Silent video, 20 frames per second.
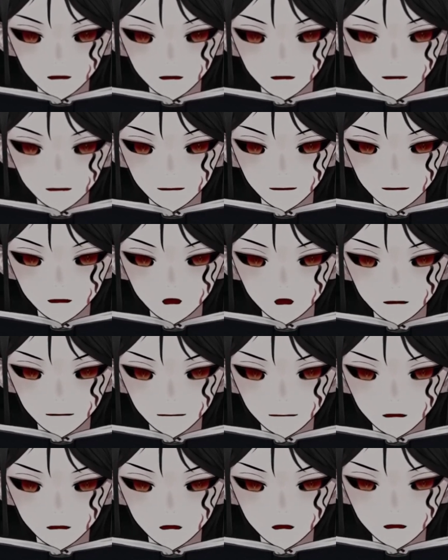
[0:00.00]

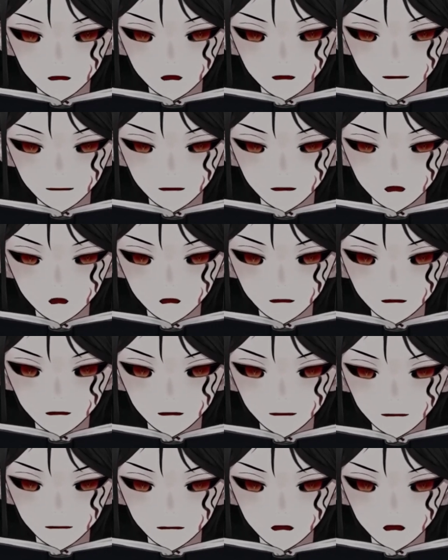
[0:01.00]
Sam liking scary
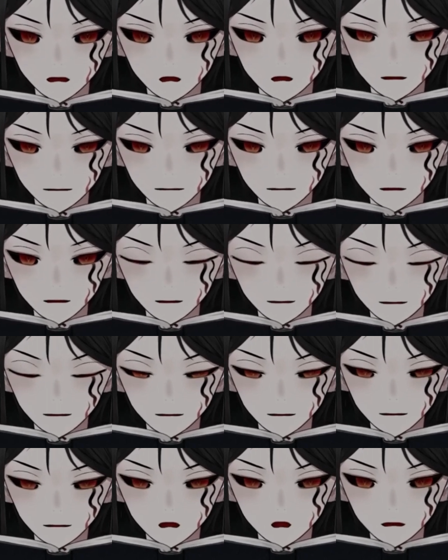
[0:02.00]
stories was
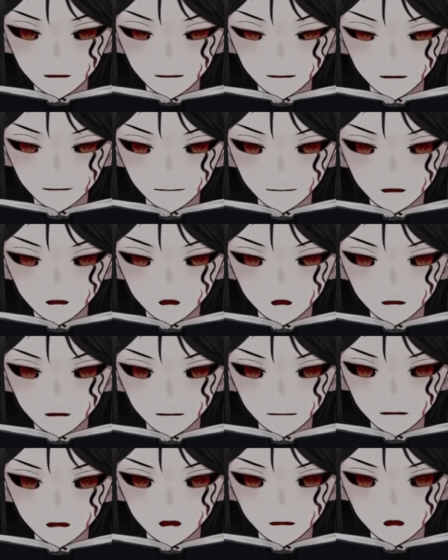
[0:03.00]
not something I was
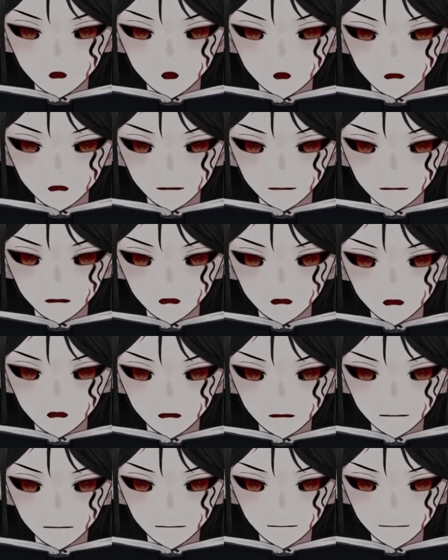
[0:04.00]
prepared for.
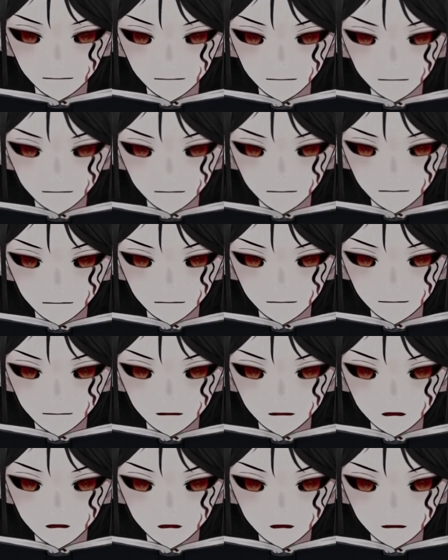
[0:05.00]

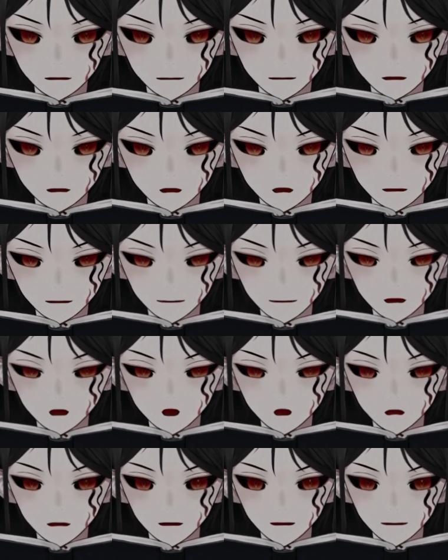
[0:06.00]
Do you like
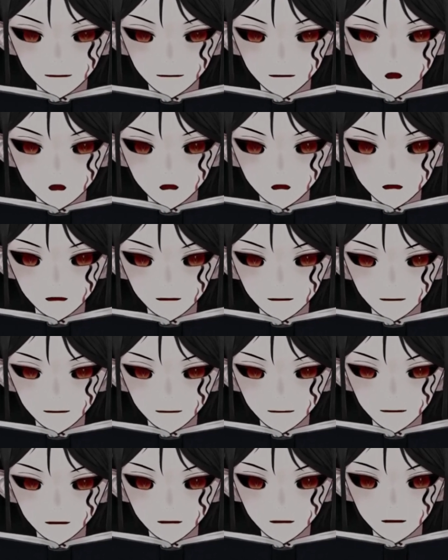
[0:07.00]
scary
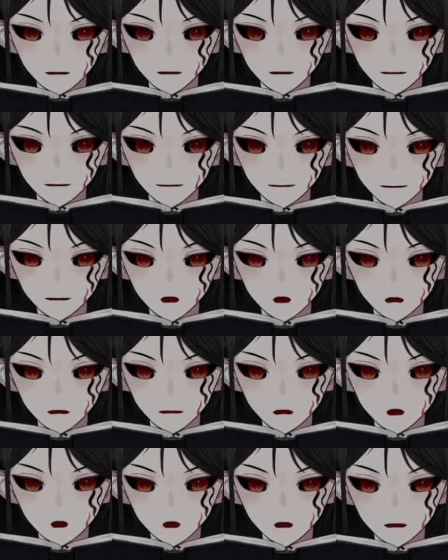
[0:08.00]
stories?
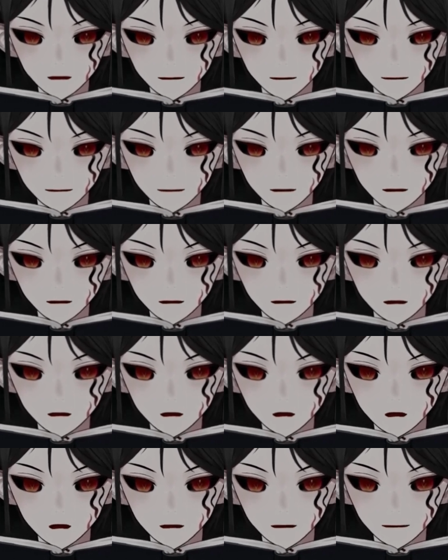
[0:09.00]
Sam asked,
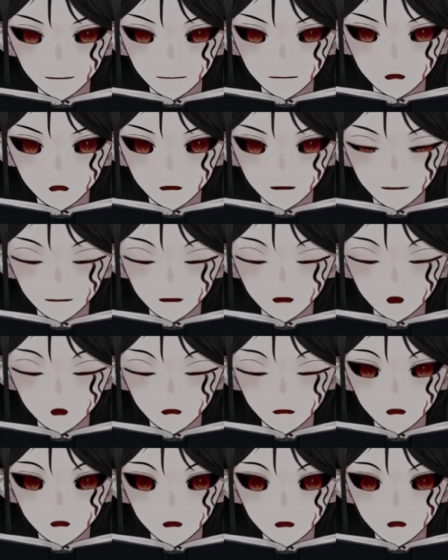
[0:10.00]
his voice
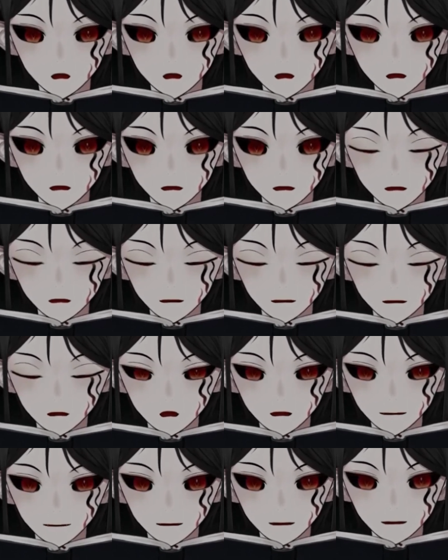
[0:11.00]
sounding
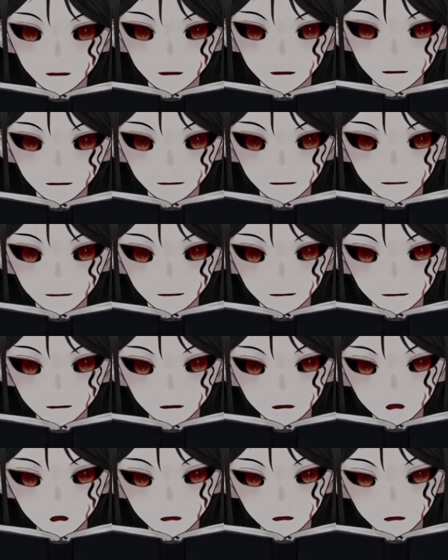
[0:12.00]
particularly
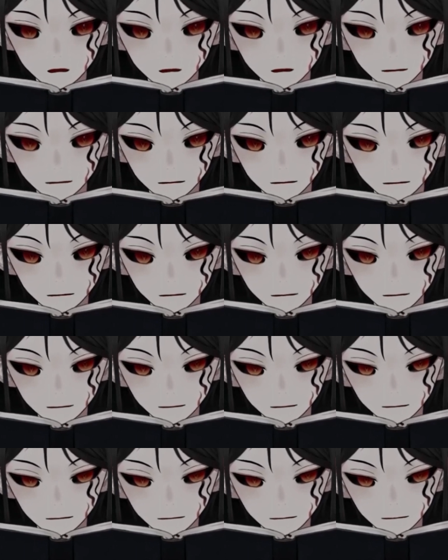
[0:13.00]

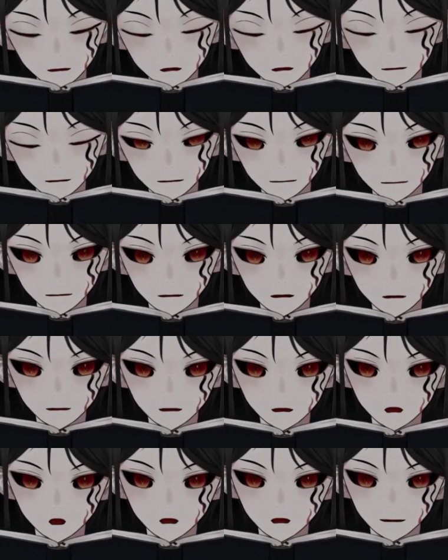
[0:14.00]
hungry for
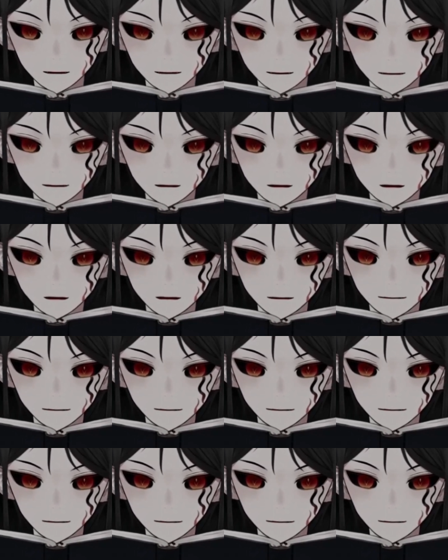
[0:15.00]
the answer.